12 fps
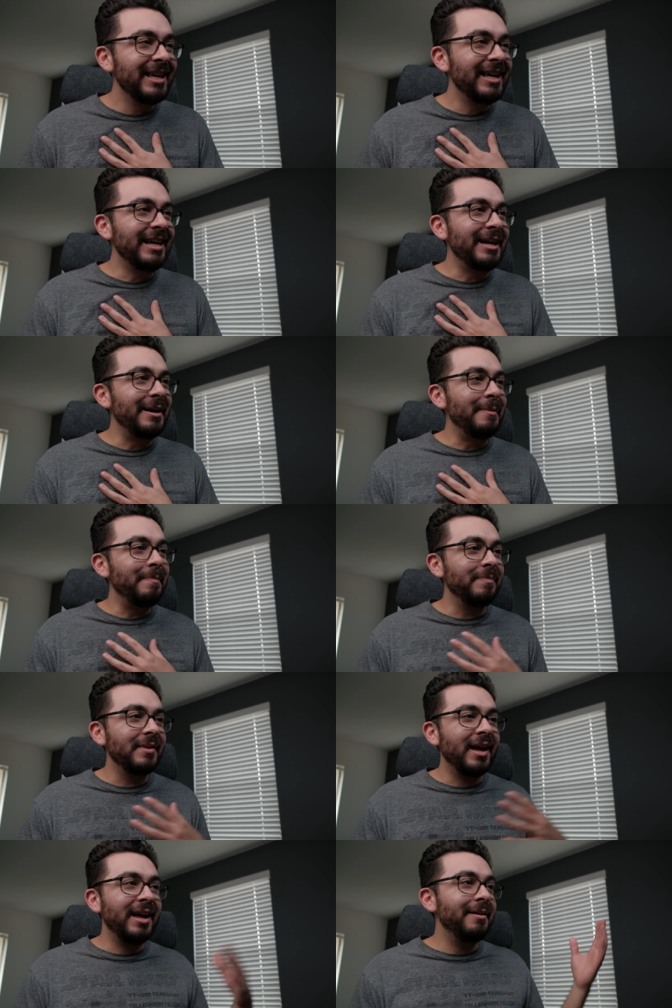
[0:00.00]
Um,
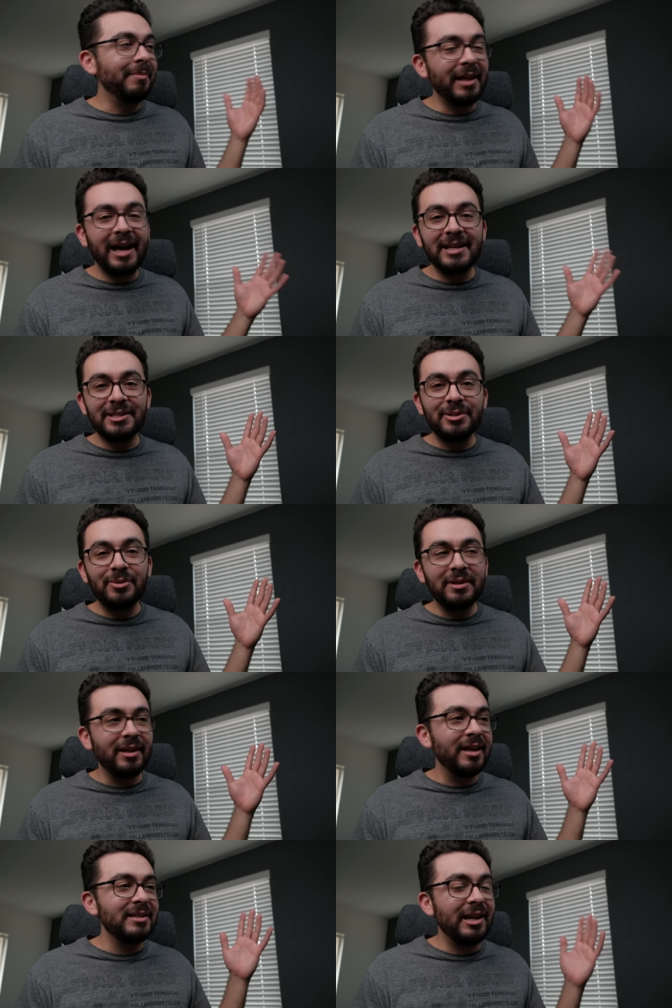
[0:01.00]
I had a blast doing
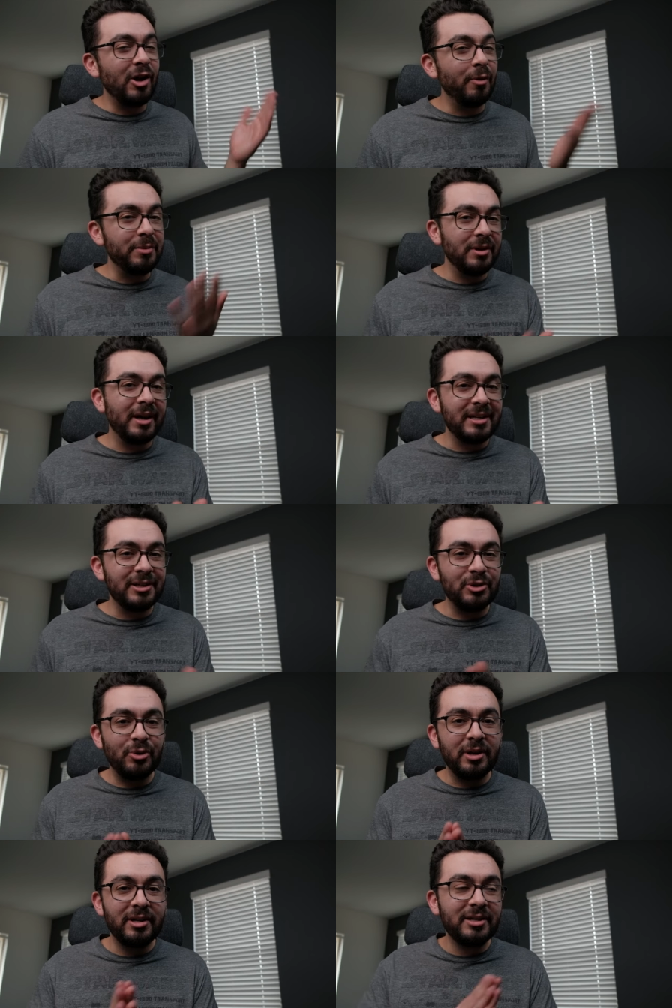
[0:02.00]
this, and I hope you guys
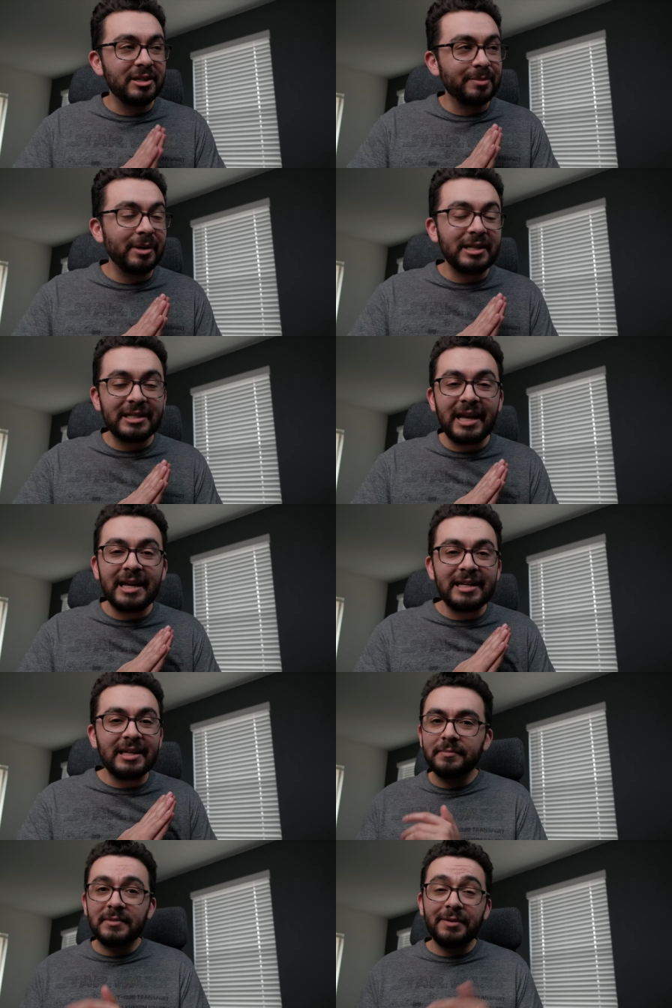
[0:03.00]
enjoyed it just as much as I
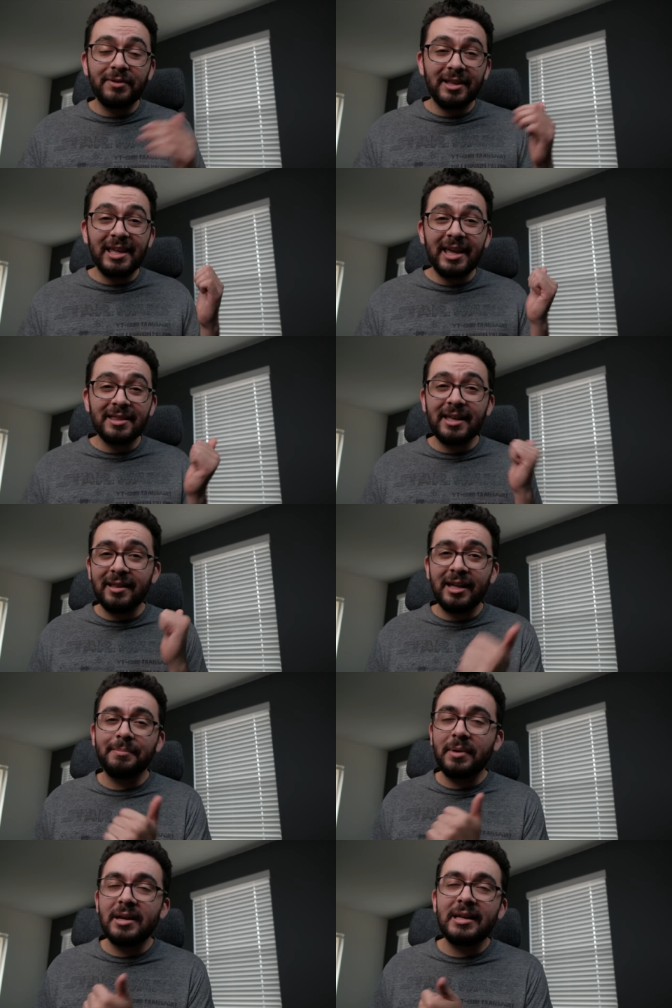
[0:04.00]
did. Definitely hit that
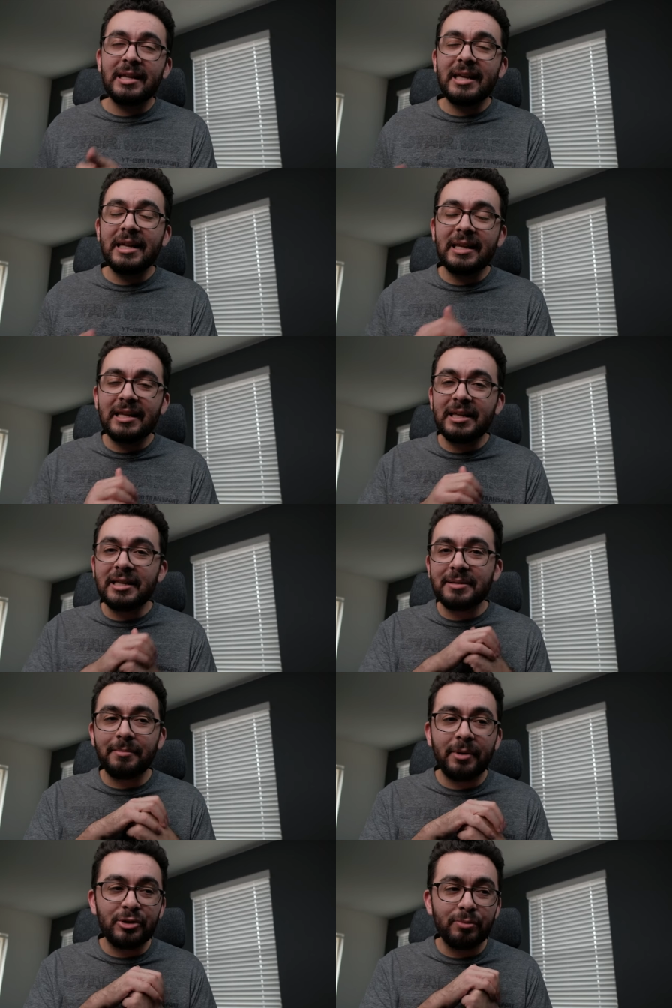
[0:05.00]
like button. It is
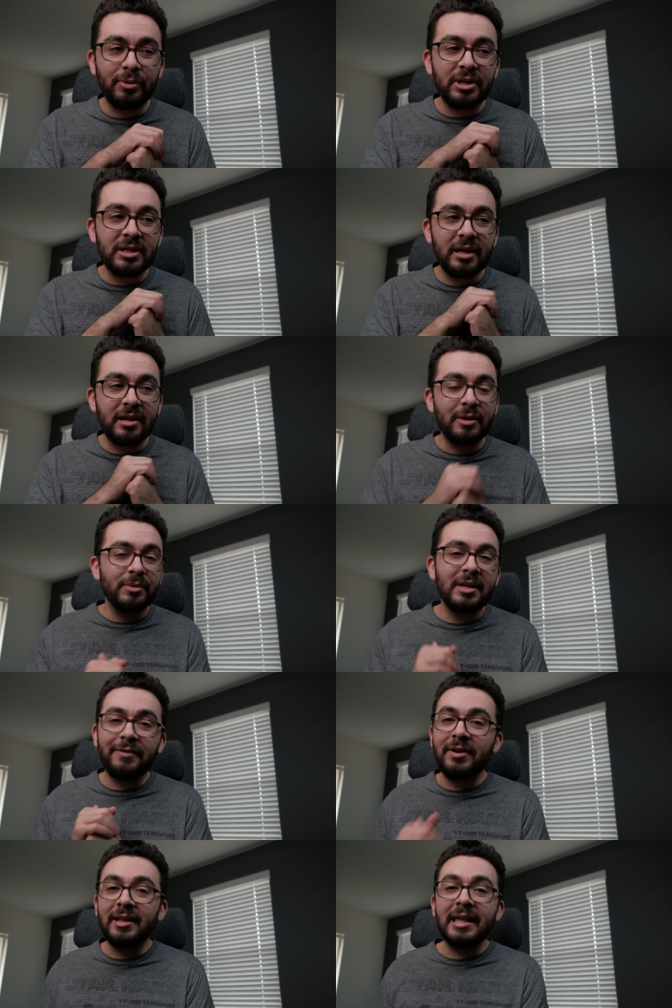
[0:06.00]
much appreciated. It would
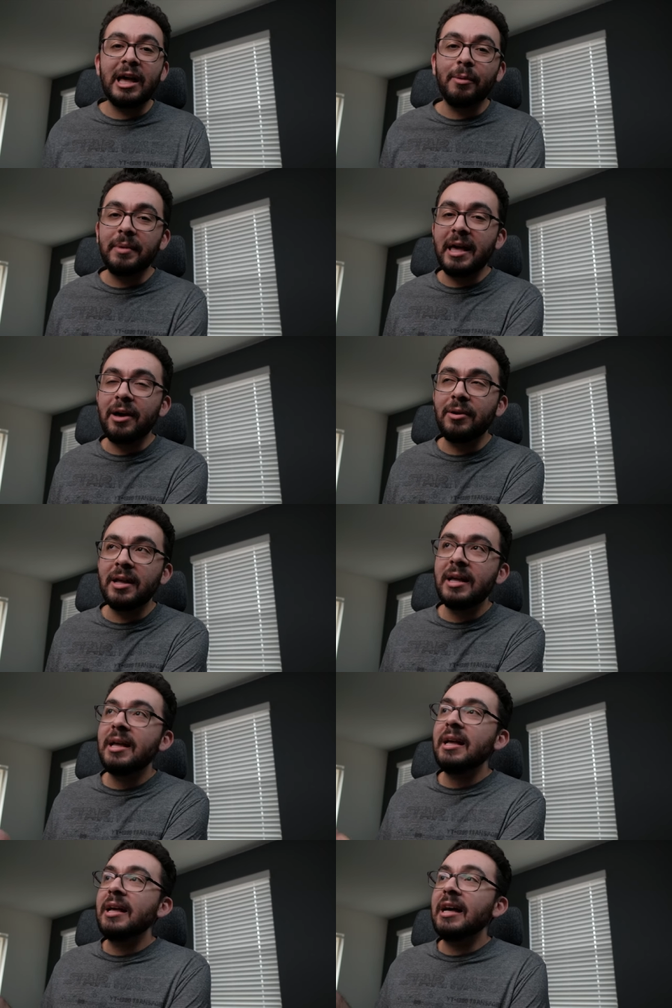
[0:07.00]
definitely help me out.
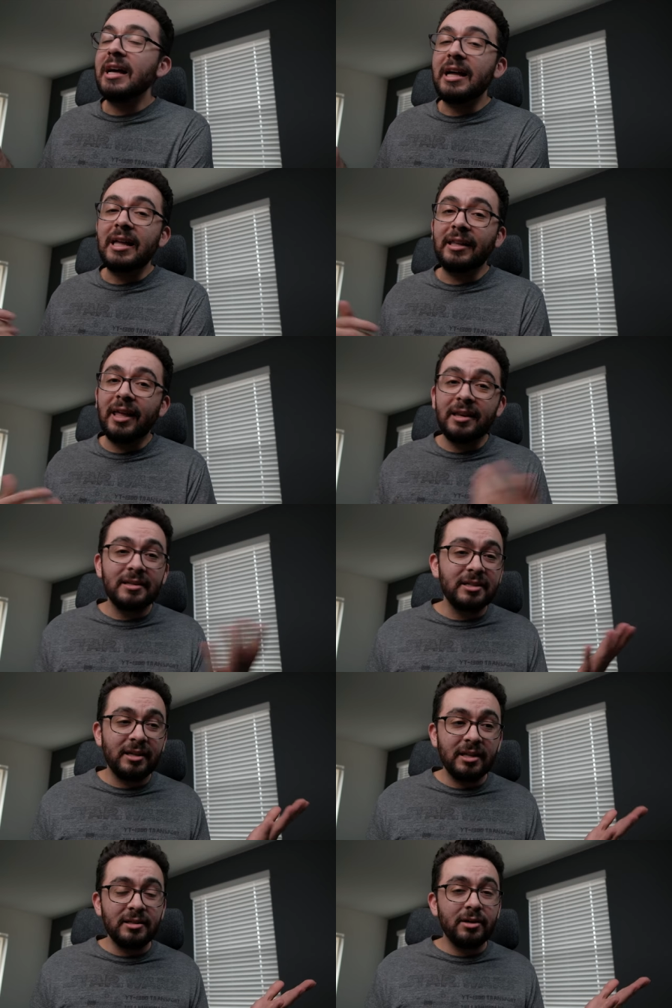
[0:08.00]
Uh, and again,
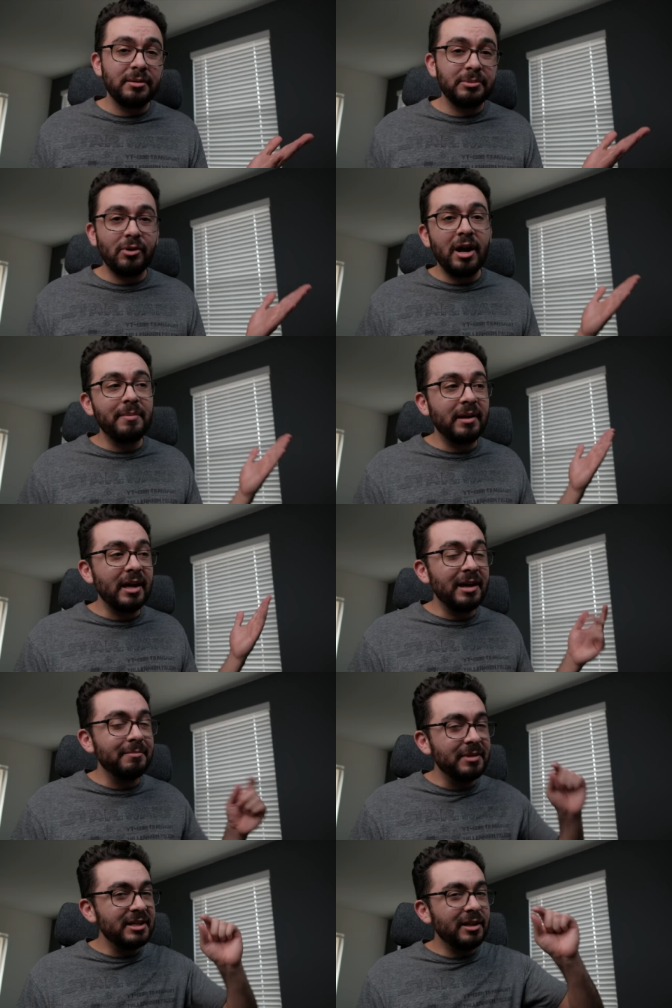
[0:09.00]
consider subscribing. I
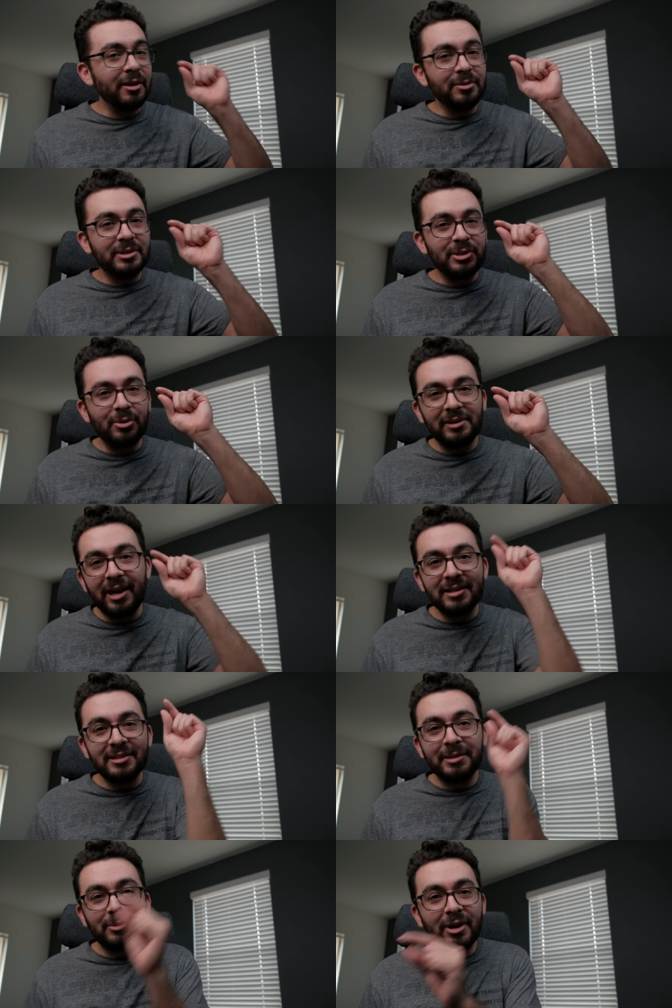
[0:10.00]
am this close to a
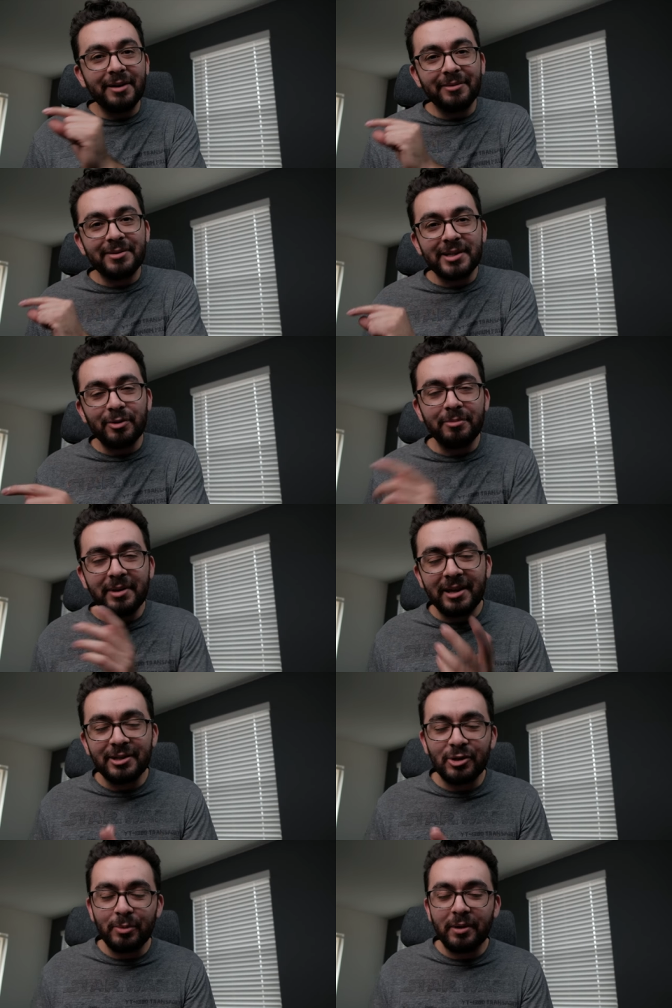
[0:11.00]
1,000 subscribers. It would be
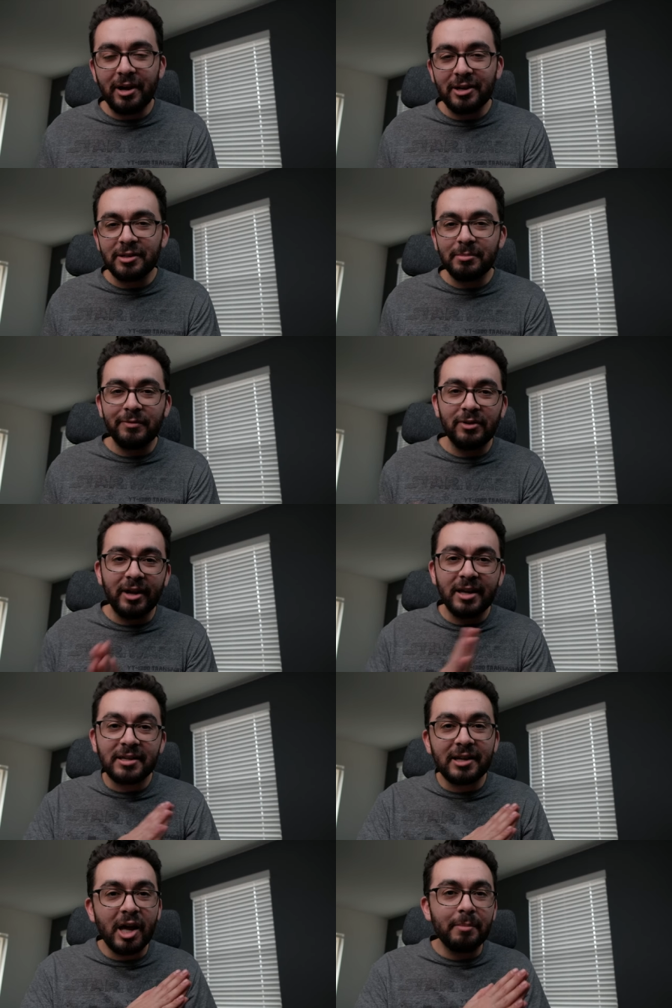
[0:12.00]
super awesome if you
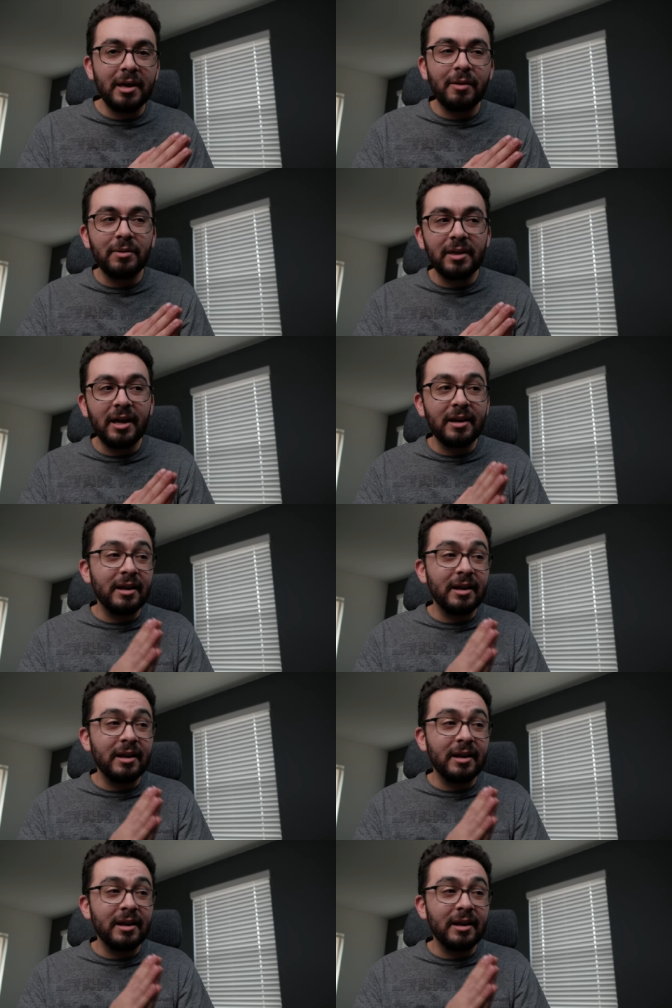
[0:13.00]
guys could help me out with that.